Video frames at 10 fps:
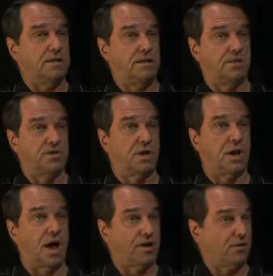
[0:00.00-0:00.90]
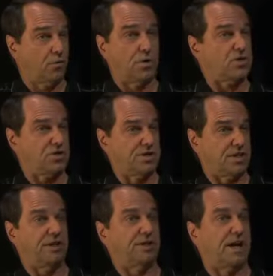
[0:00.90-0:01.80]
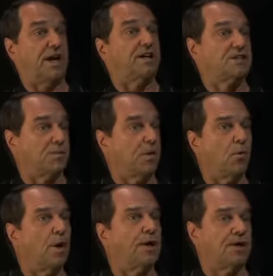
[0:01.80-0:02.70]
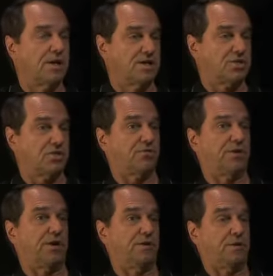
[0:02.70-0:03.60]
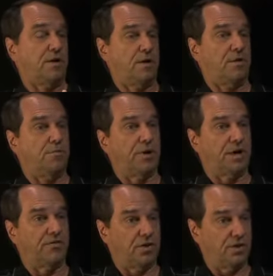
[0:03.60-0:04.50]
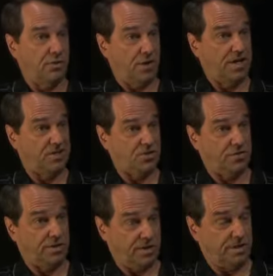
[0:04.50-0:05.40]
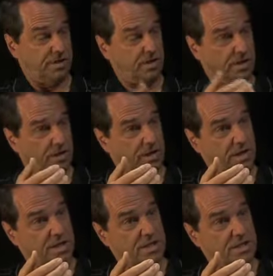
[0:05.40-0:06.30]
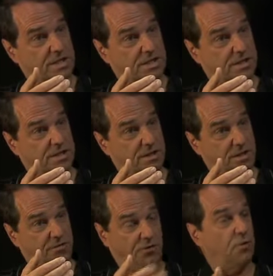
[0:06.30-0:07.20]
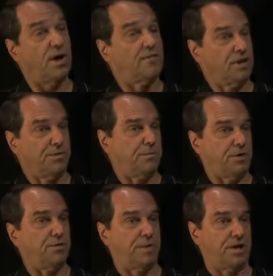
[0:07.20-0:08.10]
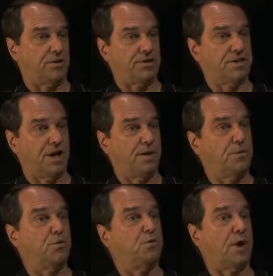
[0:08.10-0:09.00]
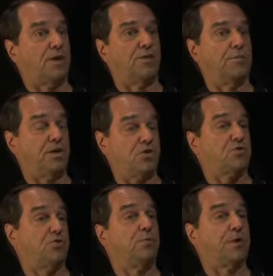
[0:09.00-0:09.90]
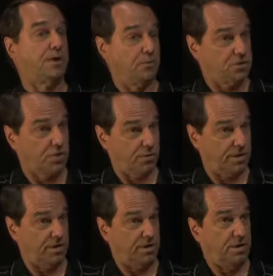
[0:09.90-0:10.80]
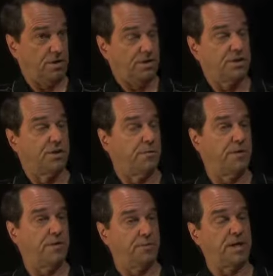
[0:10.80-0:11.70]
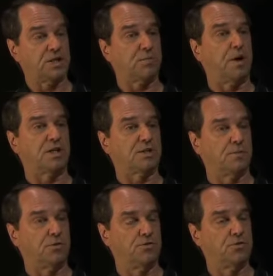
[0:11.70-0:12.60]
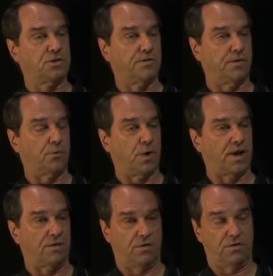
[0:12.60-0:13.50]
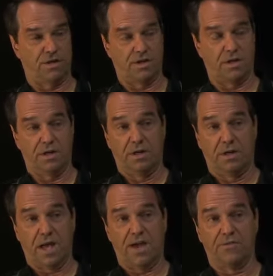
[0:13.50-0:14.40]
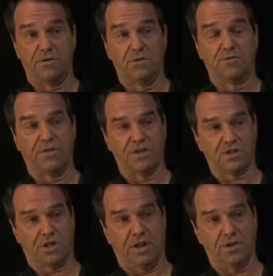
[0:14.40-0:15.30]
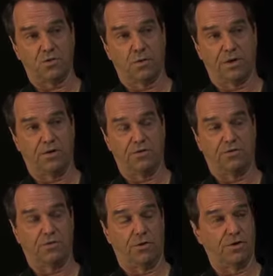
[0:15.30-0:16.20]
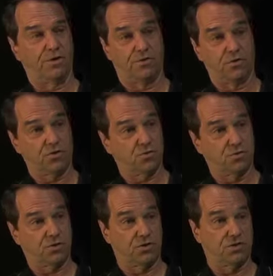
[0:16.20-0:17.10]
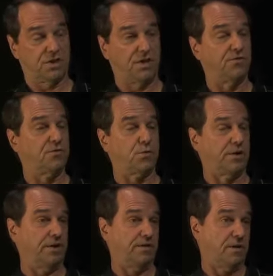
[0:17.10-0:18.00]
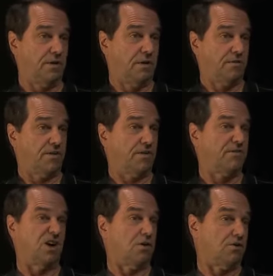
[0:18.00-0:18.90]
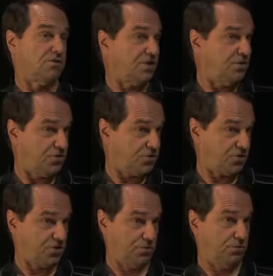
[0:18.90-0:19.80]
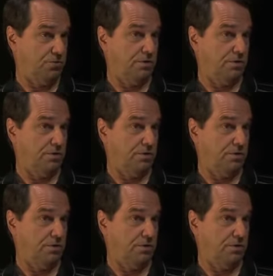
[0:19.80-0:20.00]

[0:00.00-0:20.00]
there's a lot of questions, I think, to ask about why concentrate. But I think you're answering that is, if you have a limited amount of time, you'd rather make sure your money was going to the best possible use of it, rather than having to investigate 20 or 30 different sources to give $25 each to.